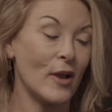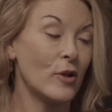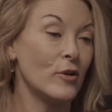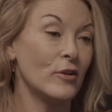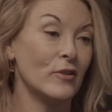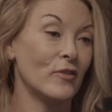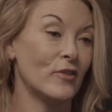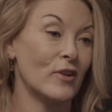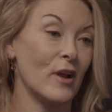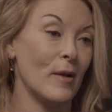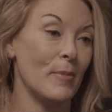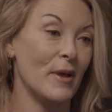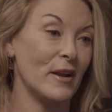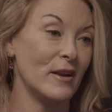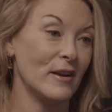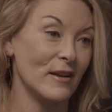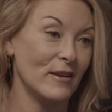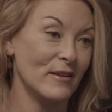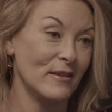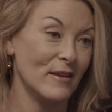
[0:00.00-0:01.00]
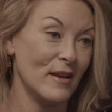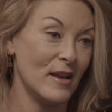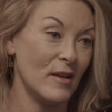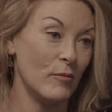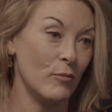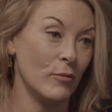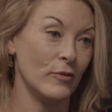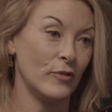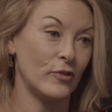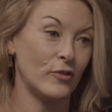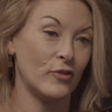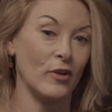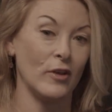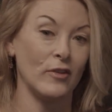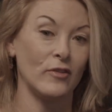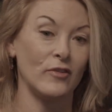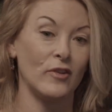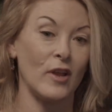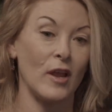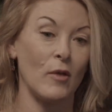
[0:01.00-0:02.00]
I couldn't stop editing. It was
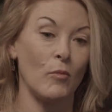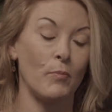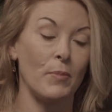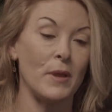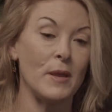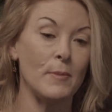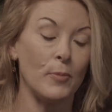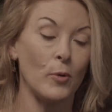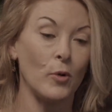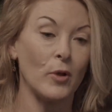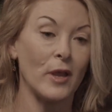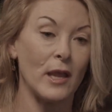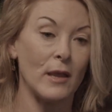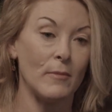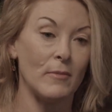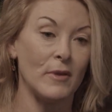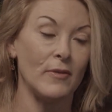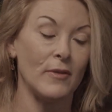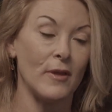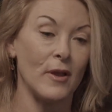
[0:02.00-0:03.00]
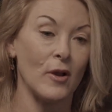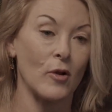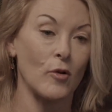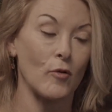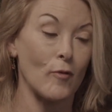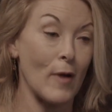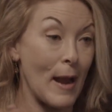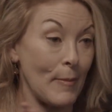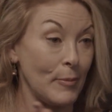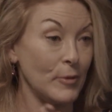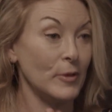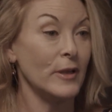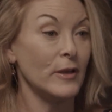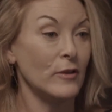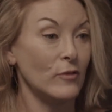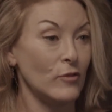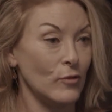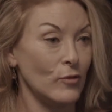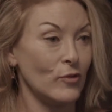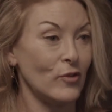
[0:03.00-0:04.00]
just, people came in there
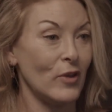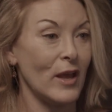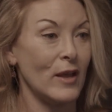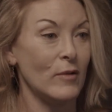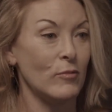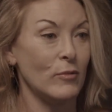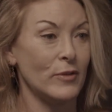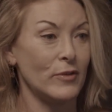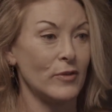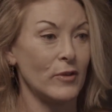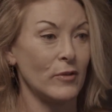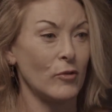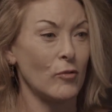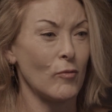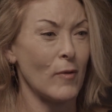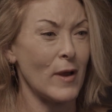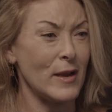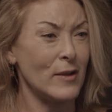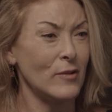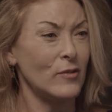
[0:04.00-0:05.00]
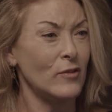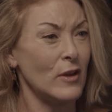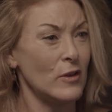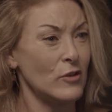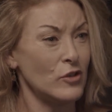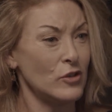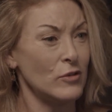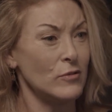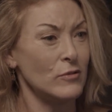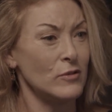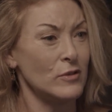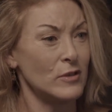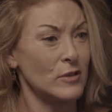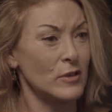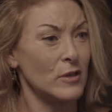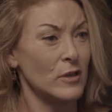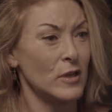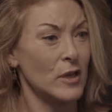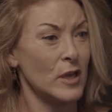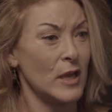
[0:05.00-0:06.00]
grappling, as you said, with the greatest
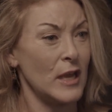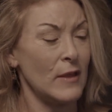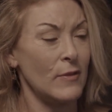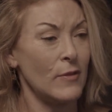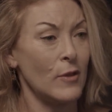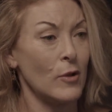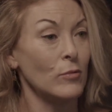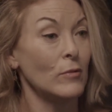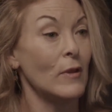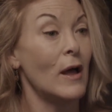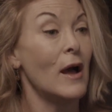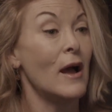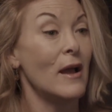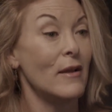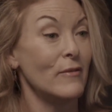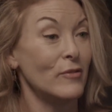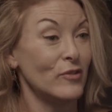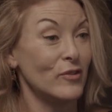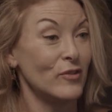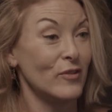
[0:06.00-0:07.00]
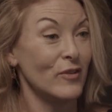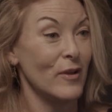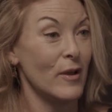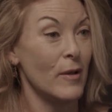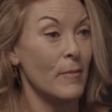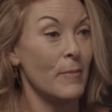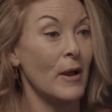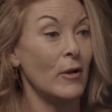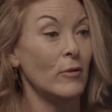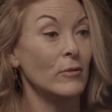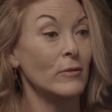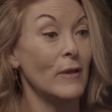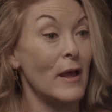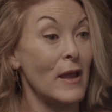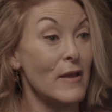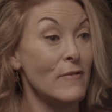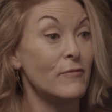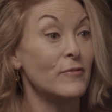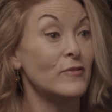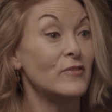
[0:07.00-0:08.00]
issues in their lives about
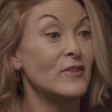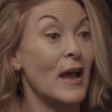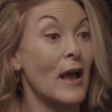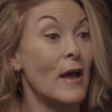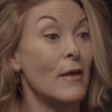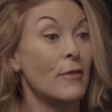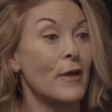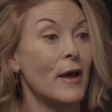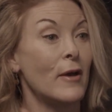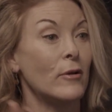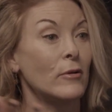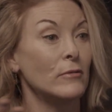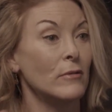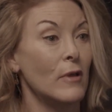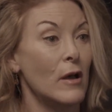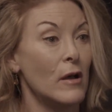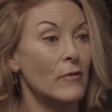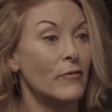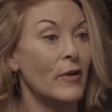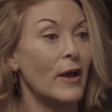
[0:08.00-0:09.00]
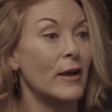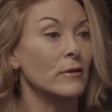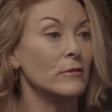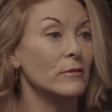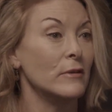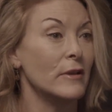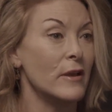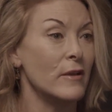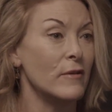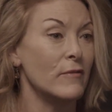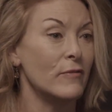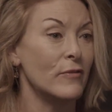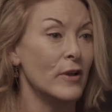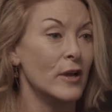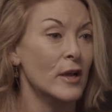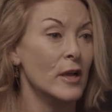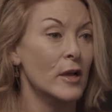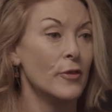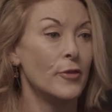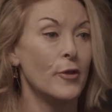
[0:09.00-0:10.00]
life, death, how to love, how to live,
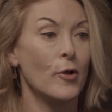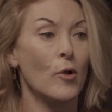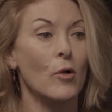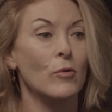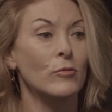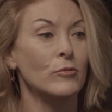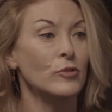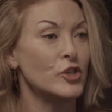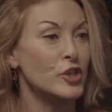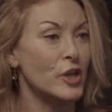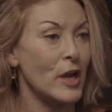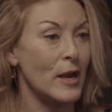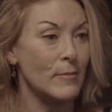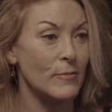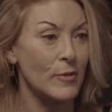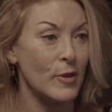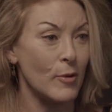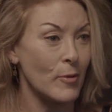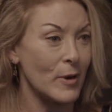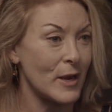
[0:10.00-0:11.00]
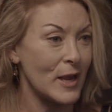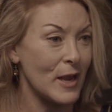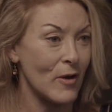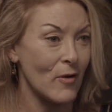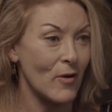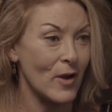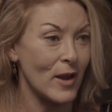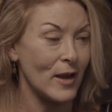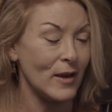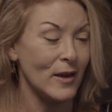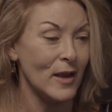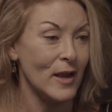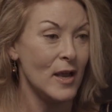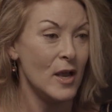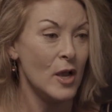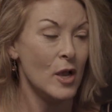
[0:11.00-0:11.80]
their own shame they were carrying.